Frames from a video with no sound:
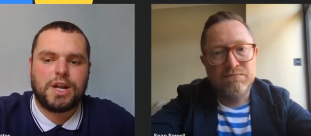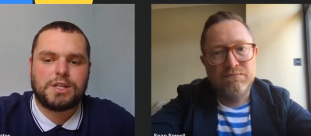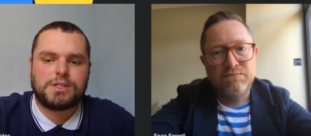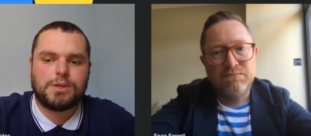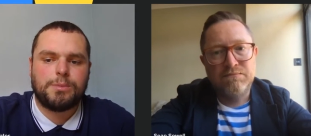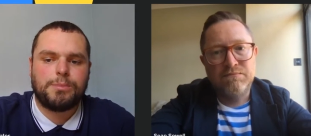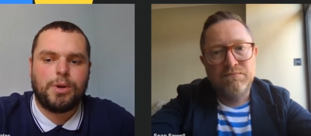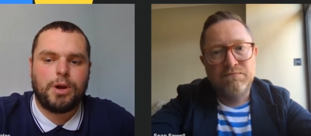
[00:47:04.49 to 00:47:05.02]
Speaker 1: at
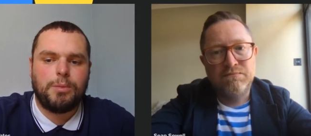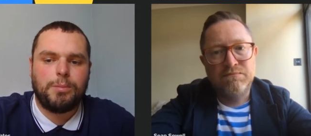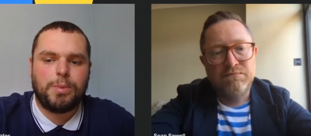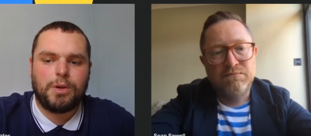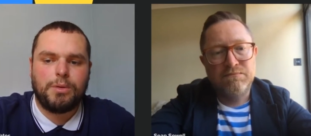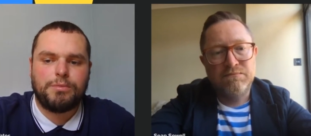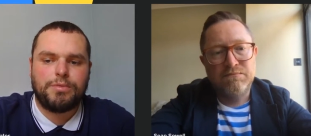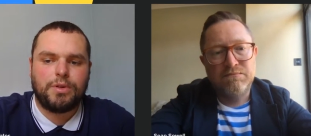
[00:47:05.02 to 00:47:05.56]
some point
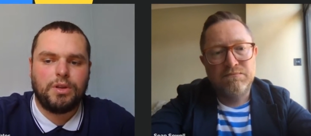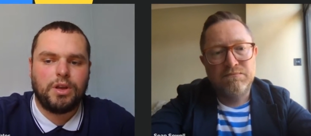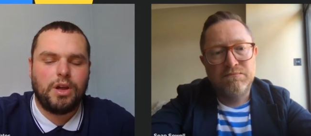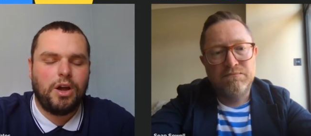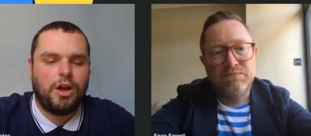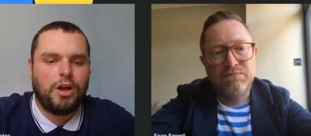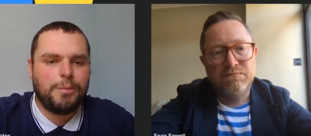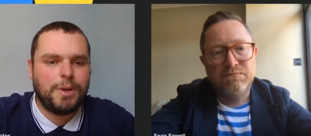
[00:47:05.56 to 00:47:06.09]
become fully
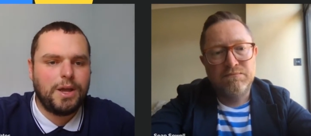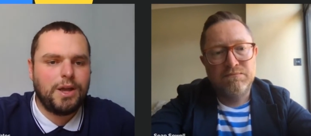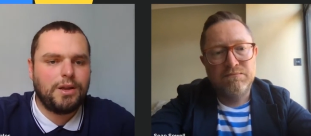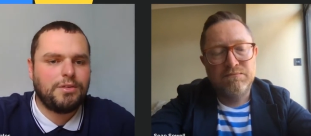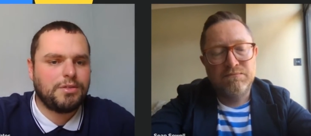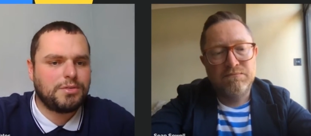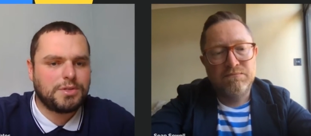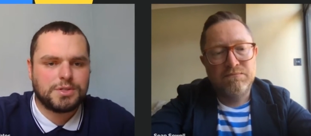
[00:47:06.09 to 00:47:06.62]

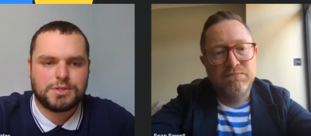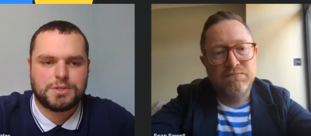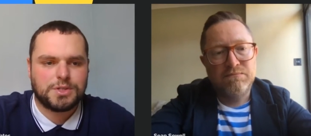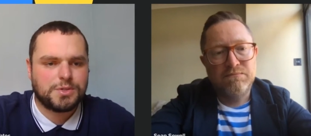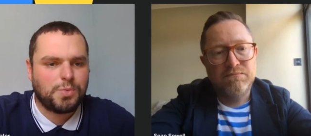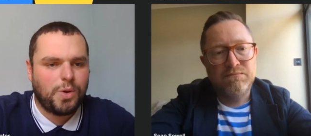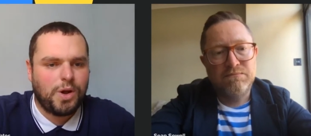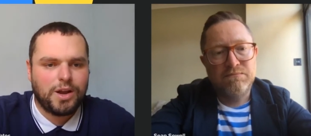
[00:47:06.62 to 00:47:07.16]
automated? Just
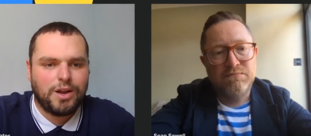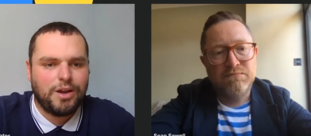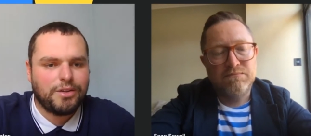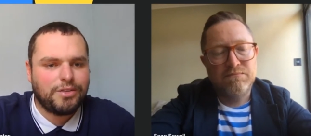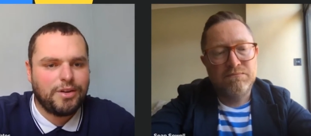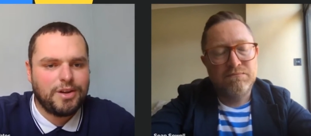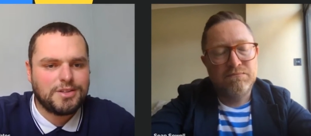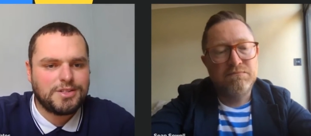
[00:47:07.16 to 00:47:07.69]
just what are your
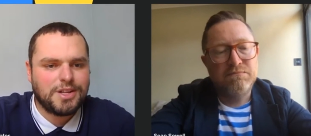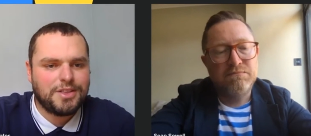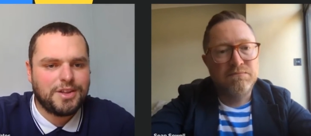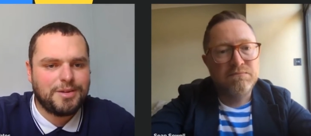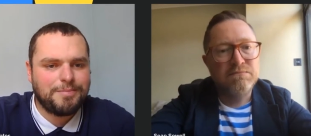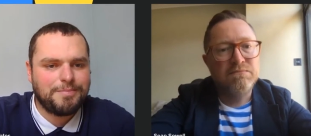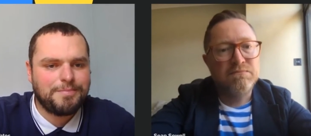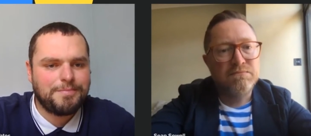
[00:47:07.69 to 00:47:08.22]
thoughts on
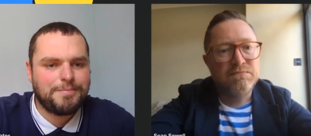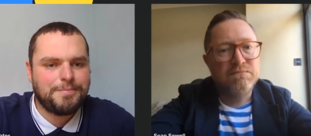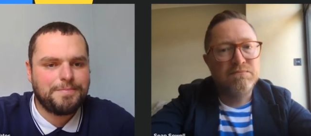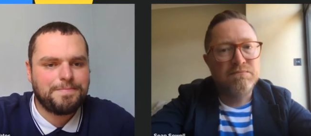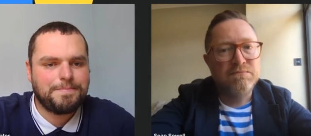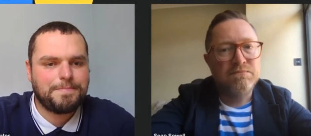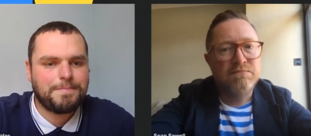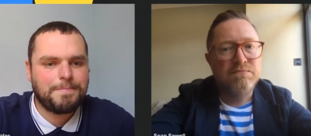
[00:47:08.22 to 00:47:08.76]
that?
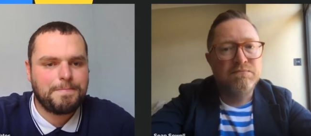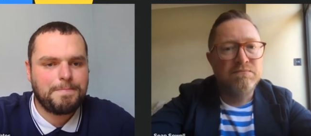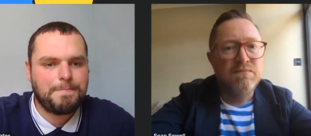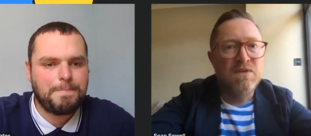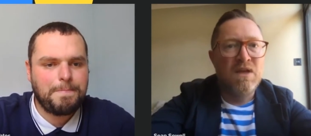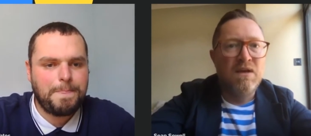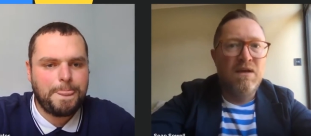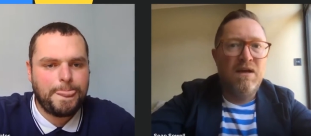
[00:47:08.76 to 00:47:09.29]

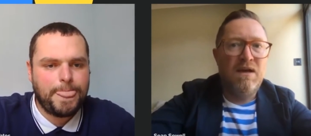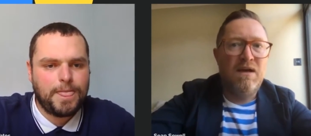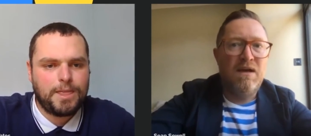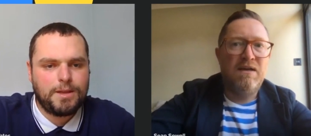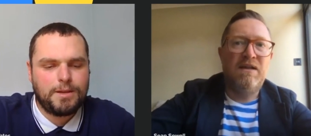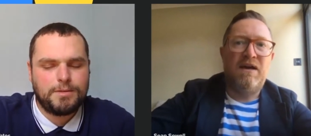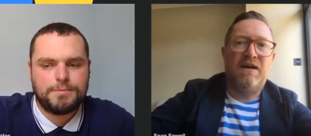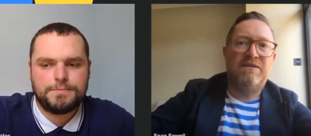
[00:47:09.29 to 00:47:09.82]

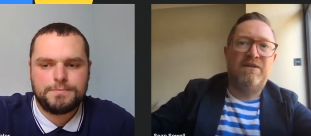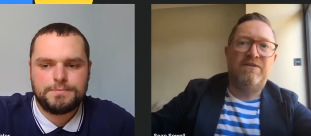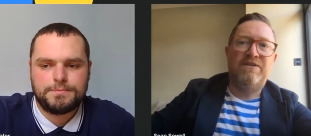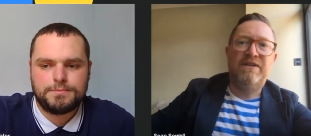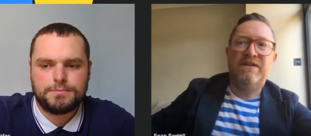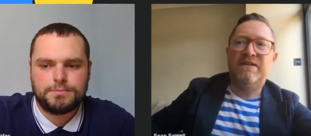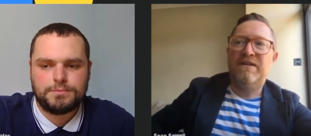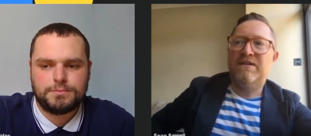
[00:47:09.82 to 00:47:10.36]
Speaker 2: Uh, no, I
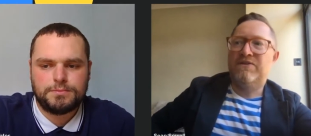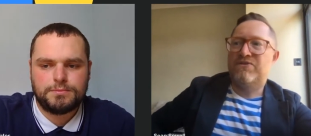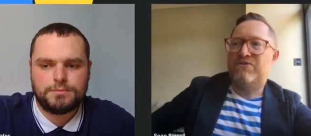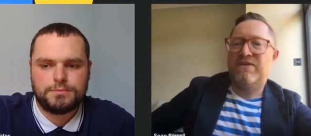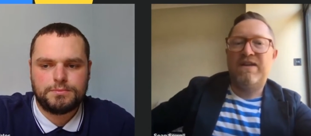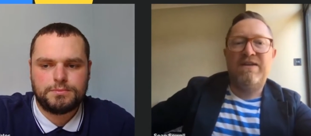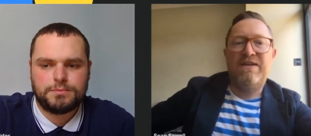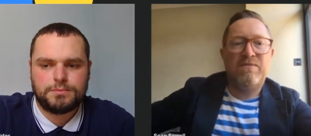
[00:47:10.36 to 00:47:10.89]
don't think the
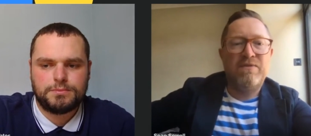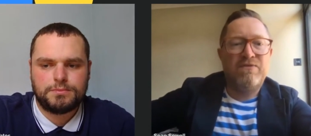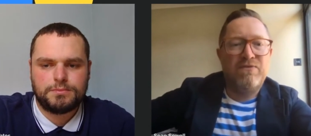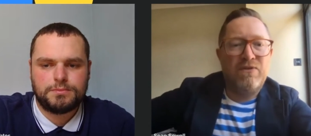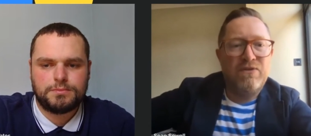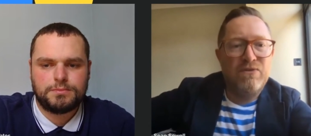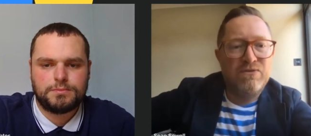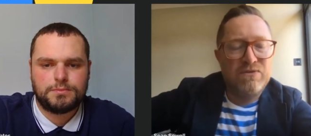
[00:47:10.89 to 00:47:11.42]
industry will ever be
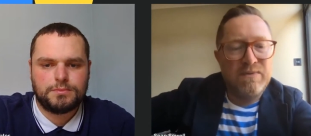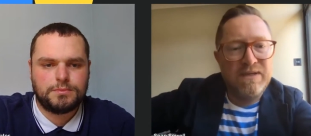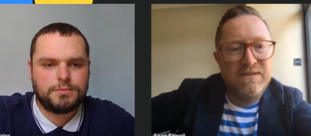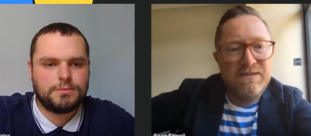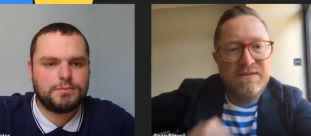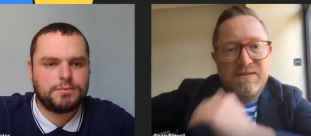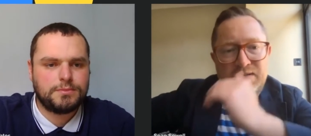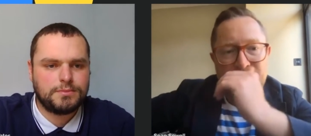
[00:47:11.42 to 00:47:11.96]
fully
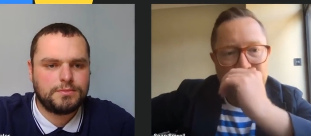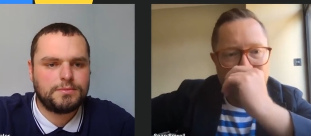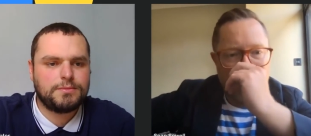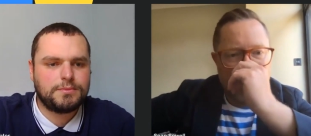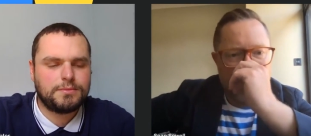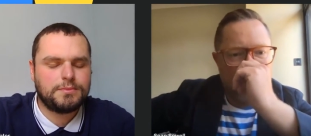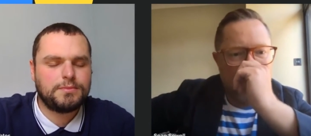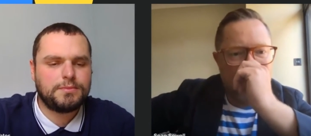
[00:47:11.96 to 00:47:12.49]
automated
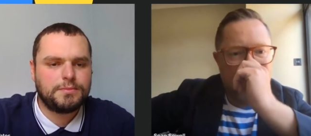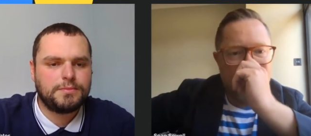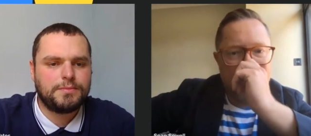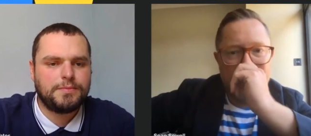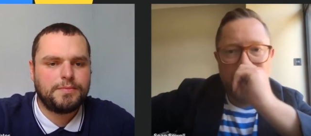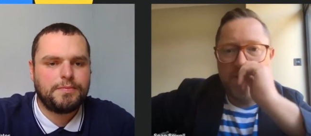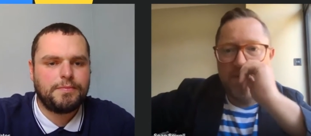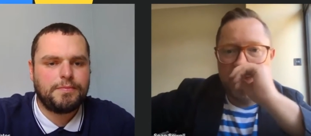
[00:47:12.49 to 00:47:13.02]
um,
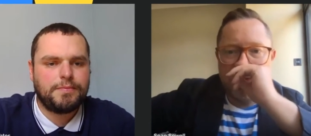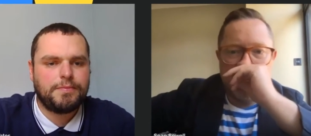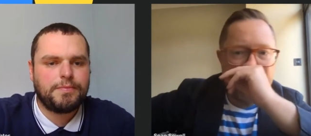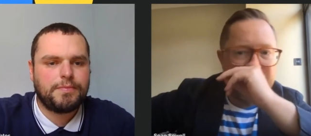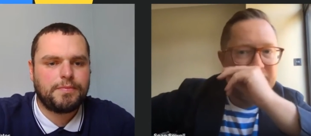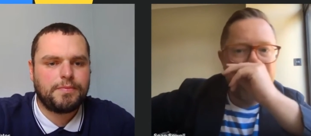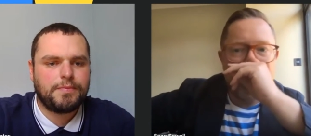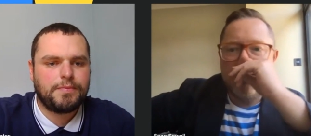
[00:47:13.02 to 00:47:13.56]
because
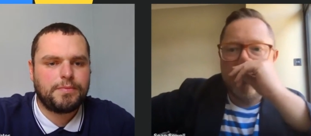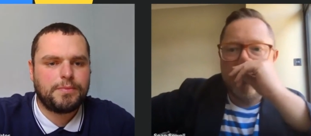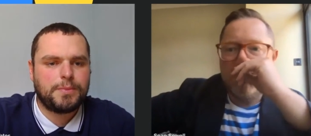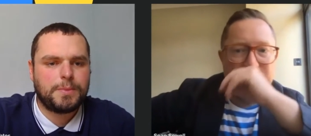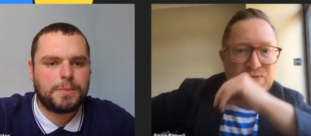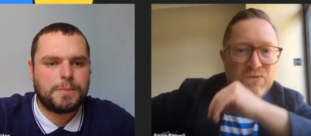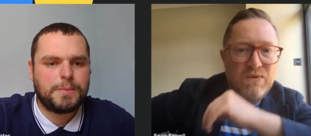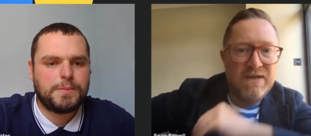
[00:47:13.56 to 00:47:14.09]
it's, it's,
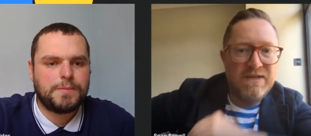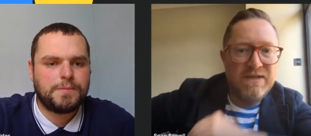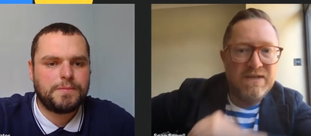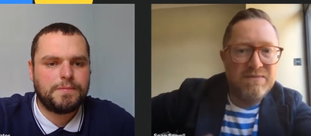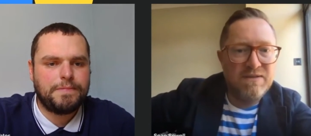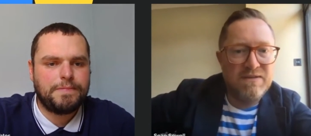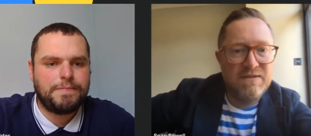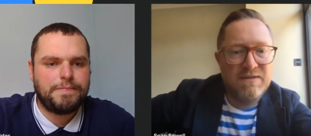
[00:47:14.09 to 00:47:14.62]
it's always
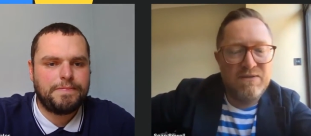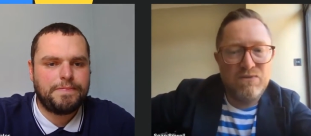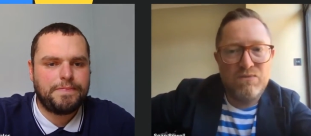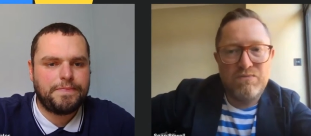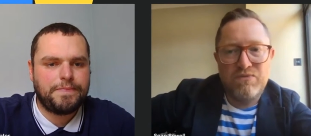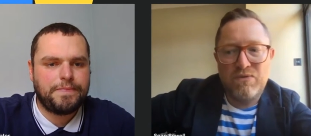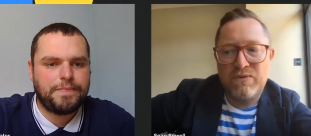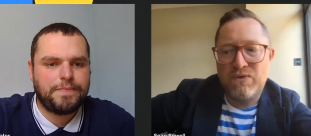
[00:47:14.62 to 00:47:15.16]
been a,
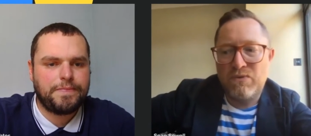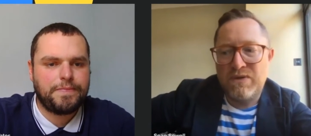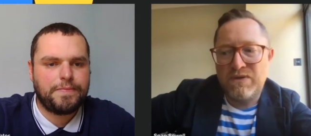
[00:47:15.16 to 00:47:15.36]
and probably